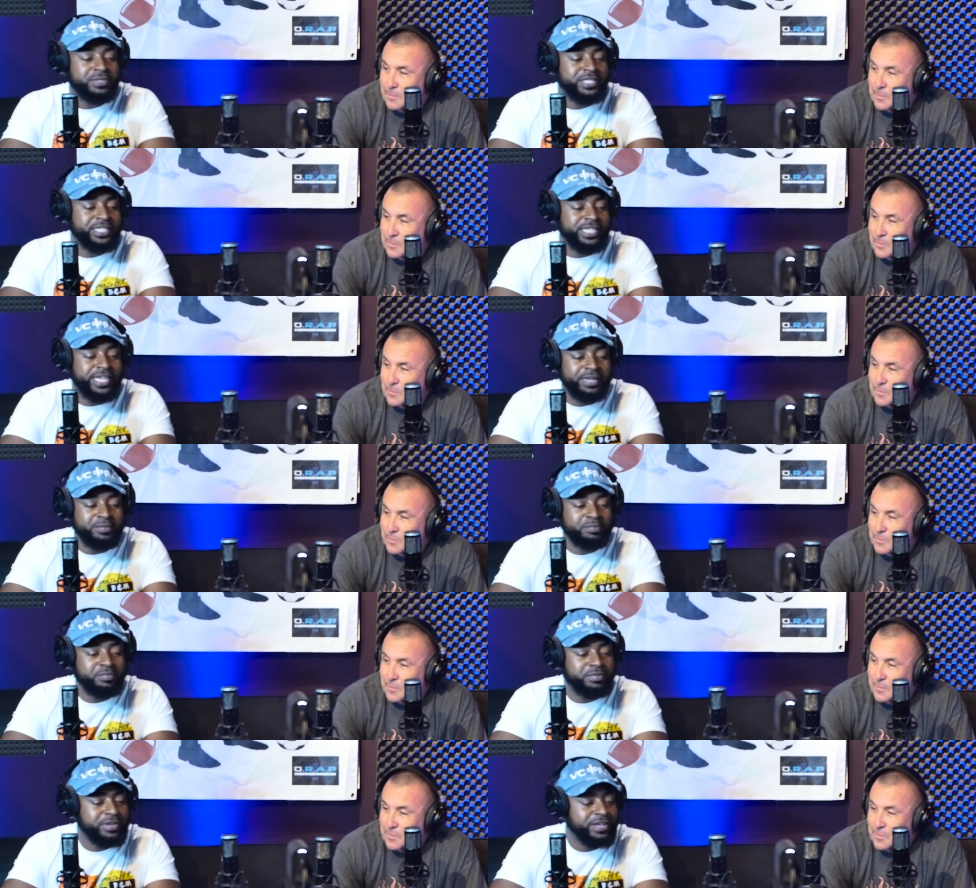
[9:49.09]

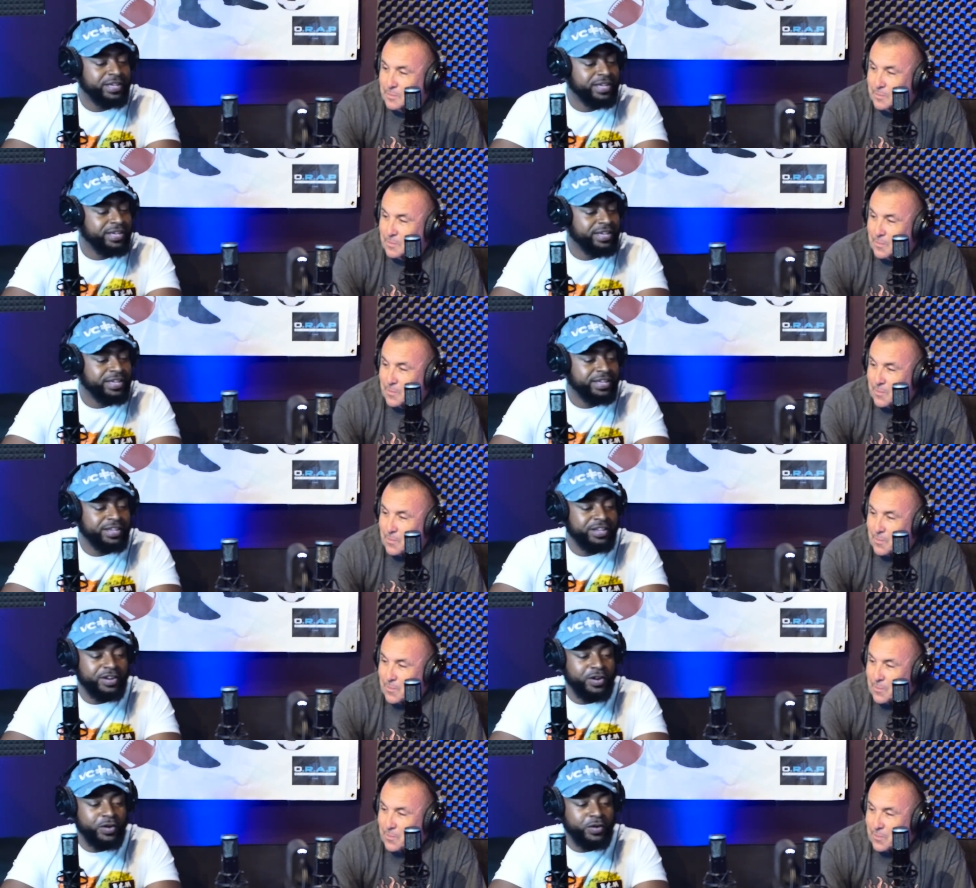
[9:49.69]
Speaker 1: cheap,
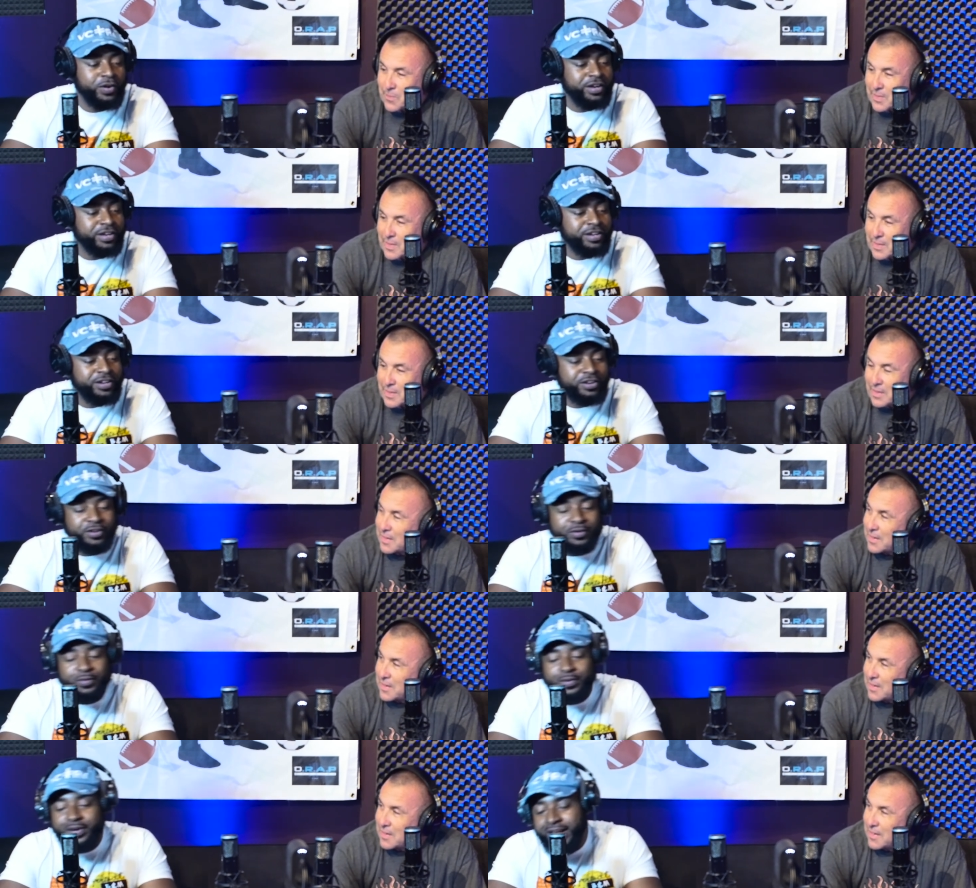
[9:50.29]
you know, hooker
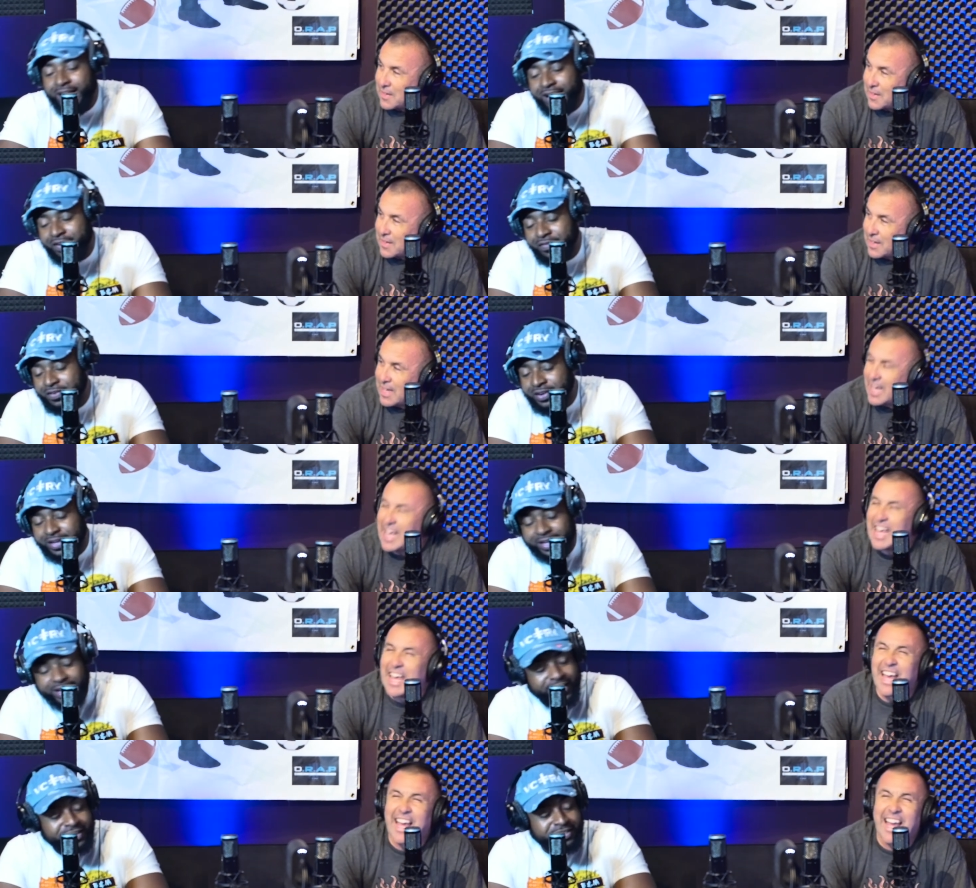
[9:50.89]
or whatever
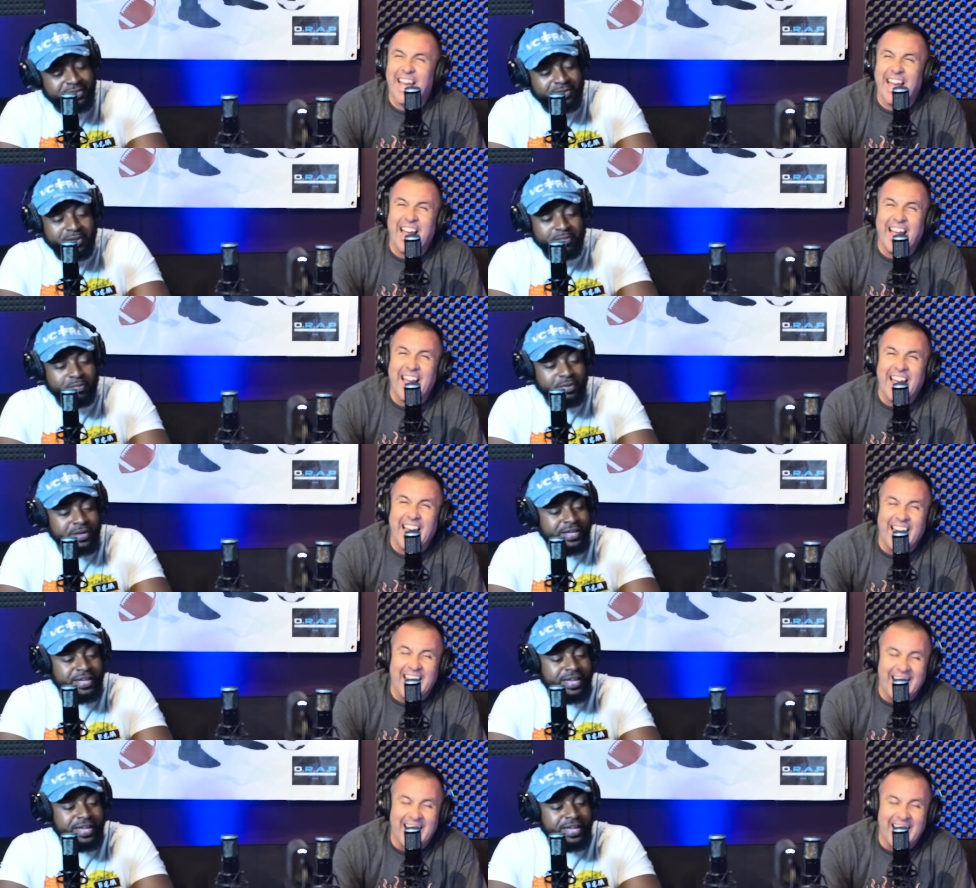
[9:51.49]
the case may be.